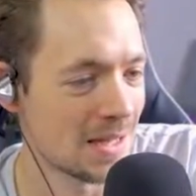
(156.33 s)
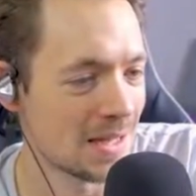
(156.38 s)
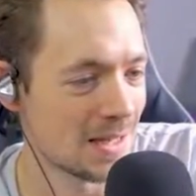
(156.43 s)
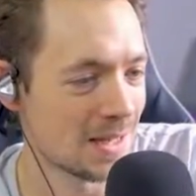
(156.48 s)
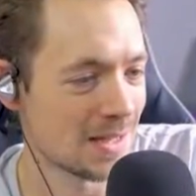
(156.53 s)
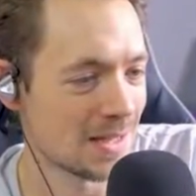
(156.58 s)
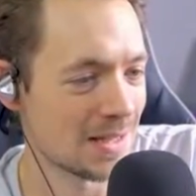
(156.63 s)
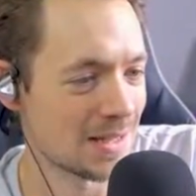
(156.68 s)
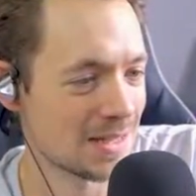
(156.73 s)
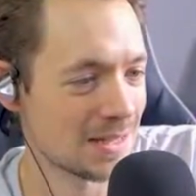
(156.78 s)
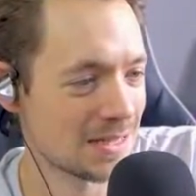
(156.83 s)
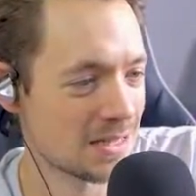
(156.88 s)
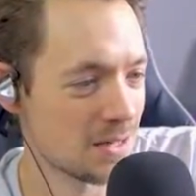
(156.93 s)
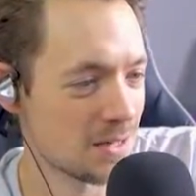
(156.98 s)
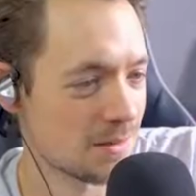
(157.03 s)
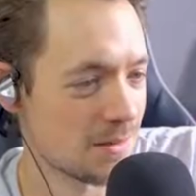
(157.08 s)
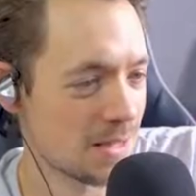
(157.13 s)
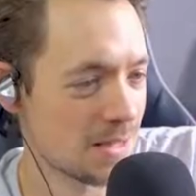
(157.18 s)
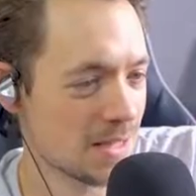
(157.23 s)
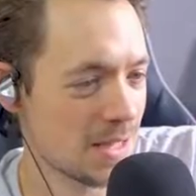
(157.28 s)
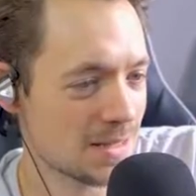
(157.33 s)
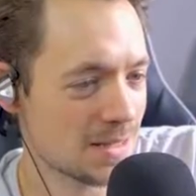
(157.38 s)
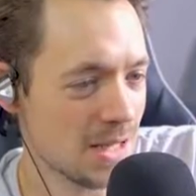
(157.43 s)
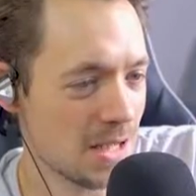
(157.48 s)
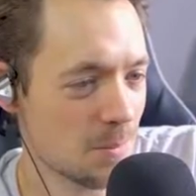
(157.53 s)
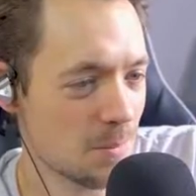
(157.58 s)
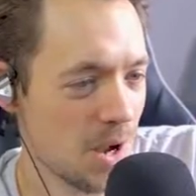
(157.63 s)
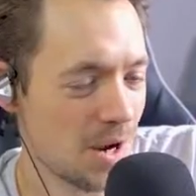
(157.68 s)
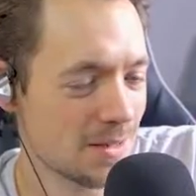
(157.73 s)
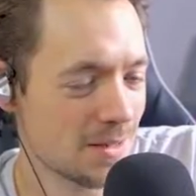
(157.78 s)
Oh, it's so great, guys.
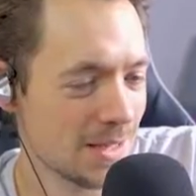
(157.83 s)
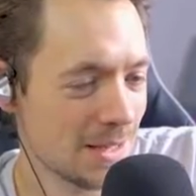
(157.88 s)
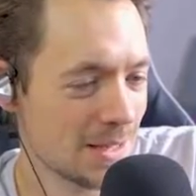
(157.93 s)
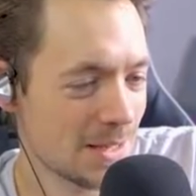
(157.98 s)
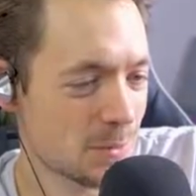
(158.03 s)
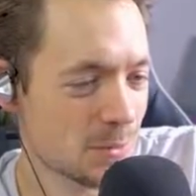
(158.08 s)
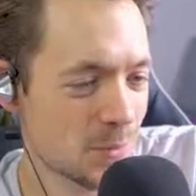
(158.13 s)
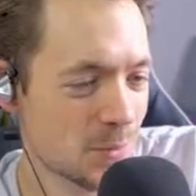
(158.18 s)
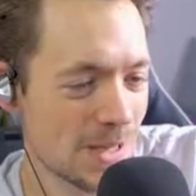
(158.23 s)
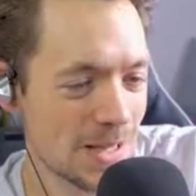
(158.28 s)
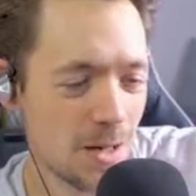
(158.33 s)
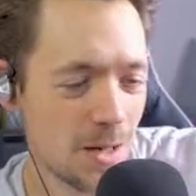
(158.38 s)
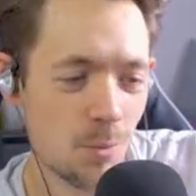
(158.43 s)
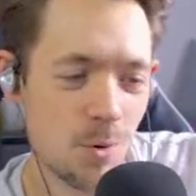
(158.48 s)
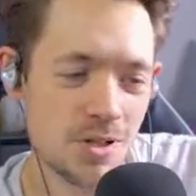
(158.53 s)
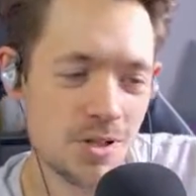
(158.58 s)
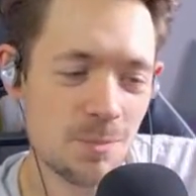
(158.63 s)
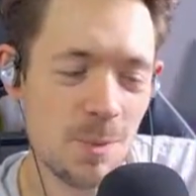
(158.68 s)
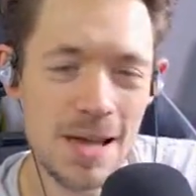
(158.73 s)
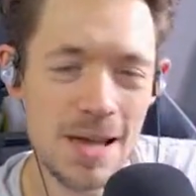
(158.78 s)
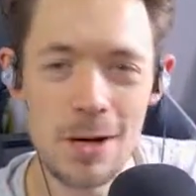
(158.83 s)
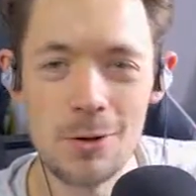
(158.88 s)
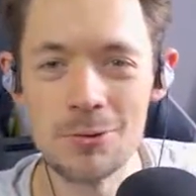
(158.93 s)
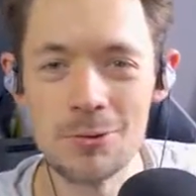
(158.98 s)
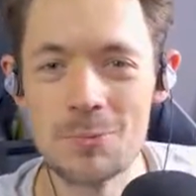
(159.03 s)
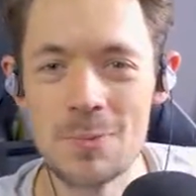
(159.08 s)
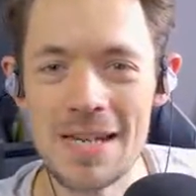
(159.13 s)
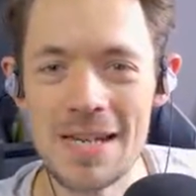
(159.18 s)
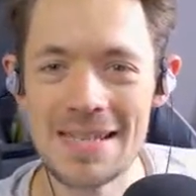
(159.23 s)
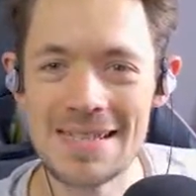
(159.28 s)
Um, I it was weird. I watched my
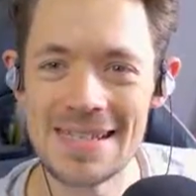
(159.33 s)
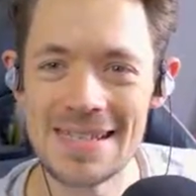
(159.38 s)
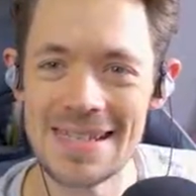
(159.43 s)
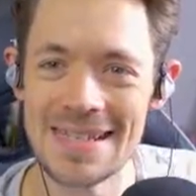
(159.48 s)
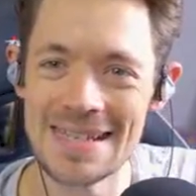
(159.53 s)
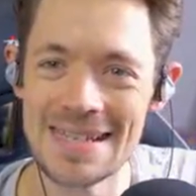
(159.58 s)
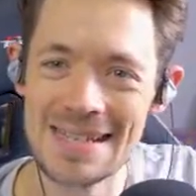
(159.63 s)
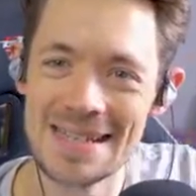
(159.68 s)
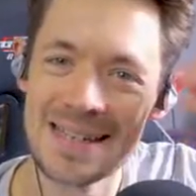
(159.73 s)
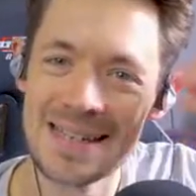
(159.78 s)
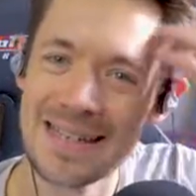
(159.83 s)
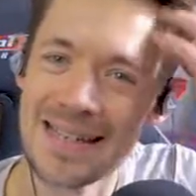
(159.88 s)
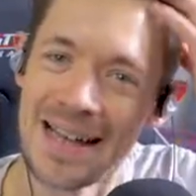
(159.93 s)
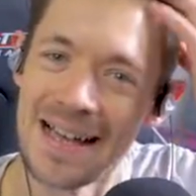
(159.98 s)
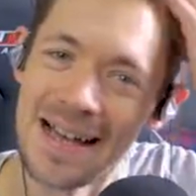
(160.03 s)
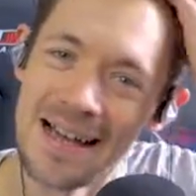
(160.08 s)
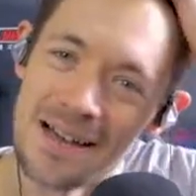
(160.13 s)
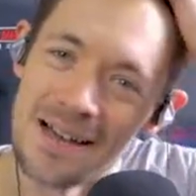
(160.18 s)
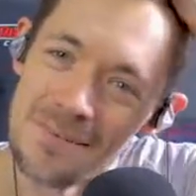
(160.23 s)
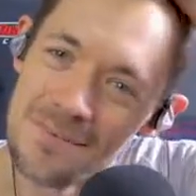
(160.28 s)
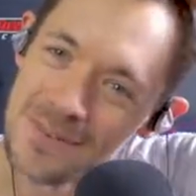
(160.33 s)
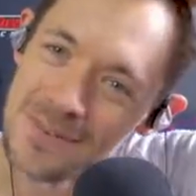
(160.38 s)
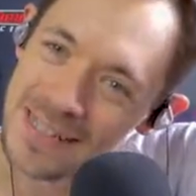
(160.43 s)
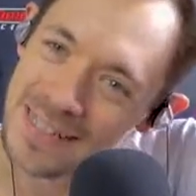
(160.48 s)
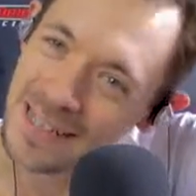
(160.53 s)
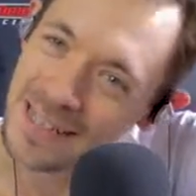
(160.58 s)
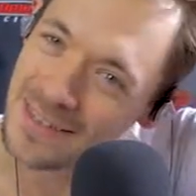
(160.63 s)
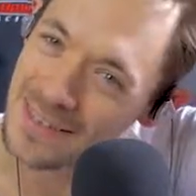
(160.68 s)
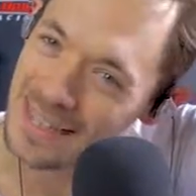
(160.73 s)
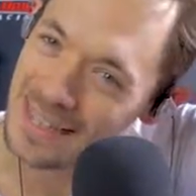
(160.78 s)
old PC uh,
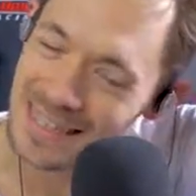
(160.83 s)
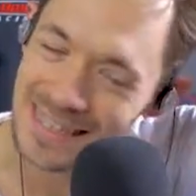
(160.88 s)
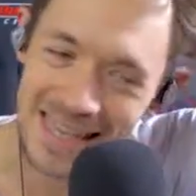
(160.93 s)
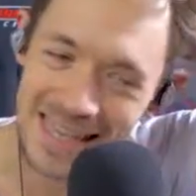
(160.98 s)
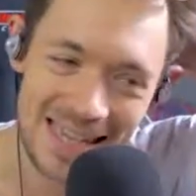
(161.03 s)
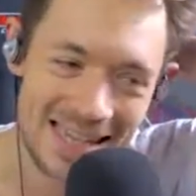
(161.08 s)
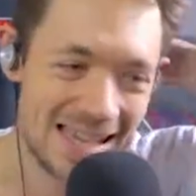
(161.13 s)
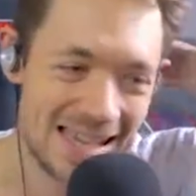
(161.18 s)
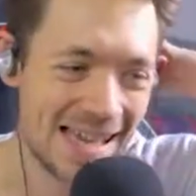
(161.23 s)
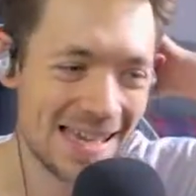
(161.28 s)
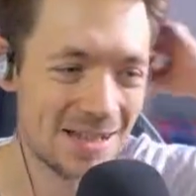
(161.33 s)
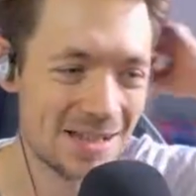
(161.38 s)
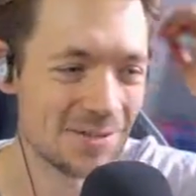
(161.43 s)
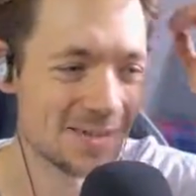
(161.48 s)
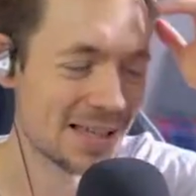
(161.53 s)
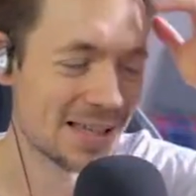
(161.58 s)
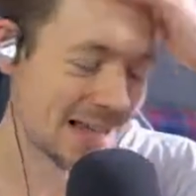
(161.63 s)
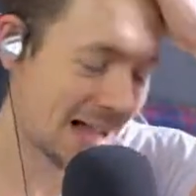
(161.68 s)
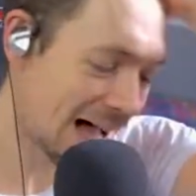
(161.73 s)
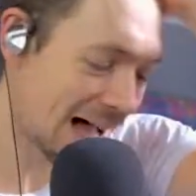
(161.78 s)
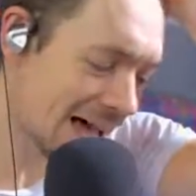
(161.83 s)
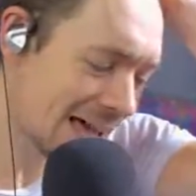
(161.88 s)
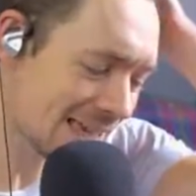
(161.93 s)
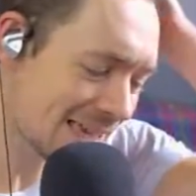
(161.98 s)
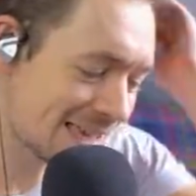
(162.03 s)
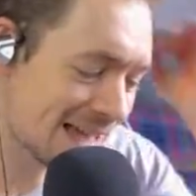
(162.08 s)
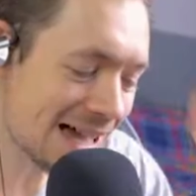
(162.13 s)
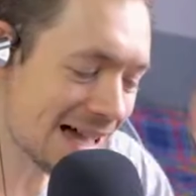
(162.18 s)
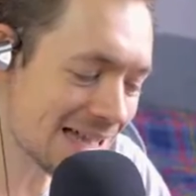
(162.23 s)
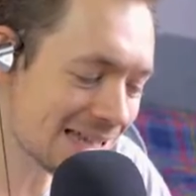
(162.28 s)
video the other day, and it was like, "Hi
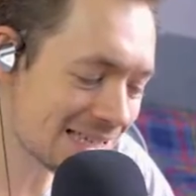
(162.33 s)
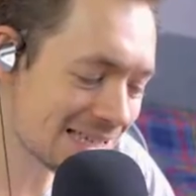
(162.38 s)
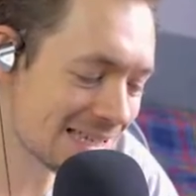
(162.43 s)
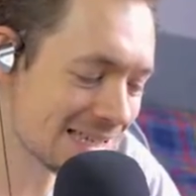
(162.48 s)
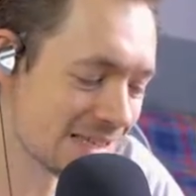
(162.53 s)
guys."